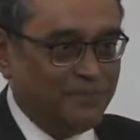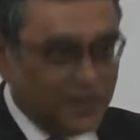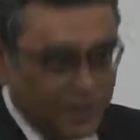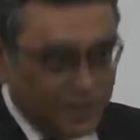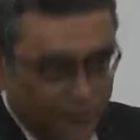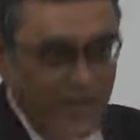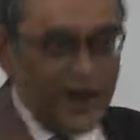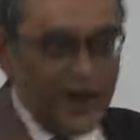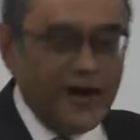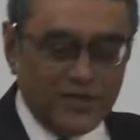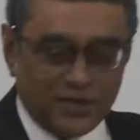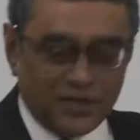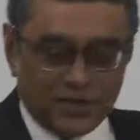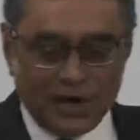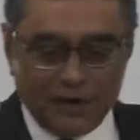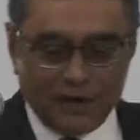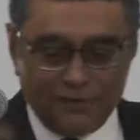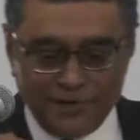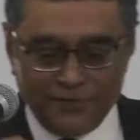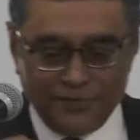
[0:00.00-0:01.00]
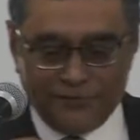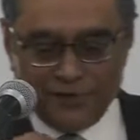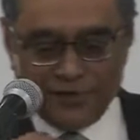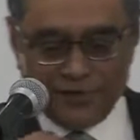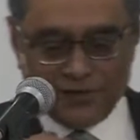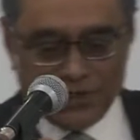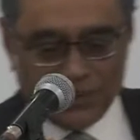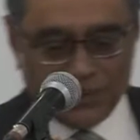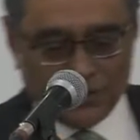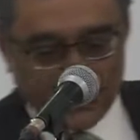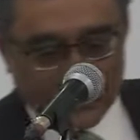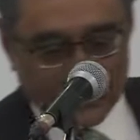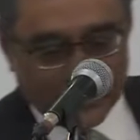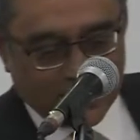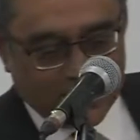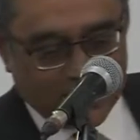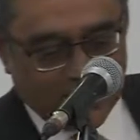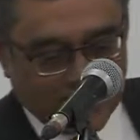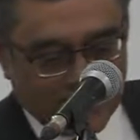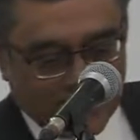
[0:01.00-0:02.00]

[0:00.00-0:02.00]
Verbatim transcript: The very sharp differences which they